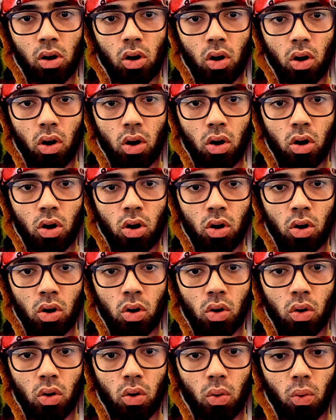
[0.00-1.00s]

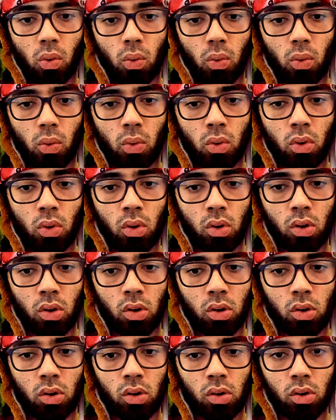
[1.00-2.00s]
Oh.
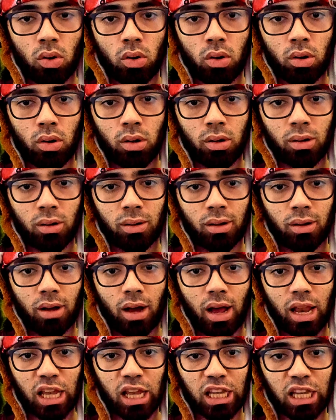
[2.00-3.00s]

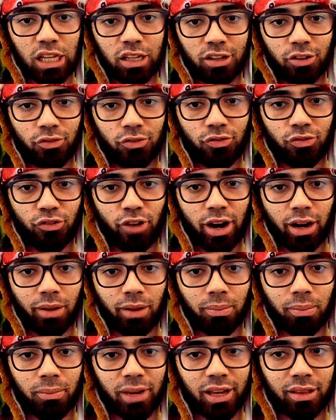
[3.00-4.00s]
A little
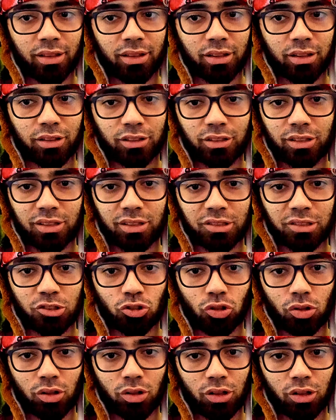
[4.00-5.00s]
fragment that isn't
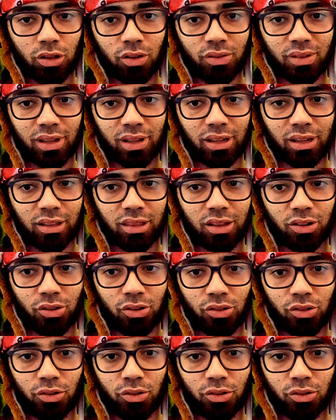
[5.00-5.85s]
strong enough like the other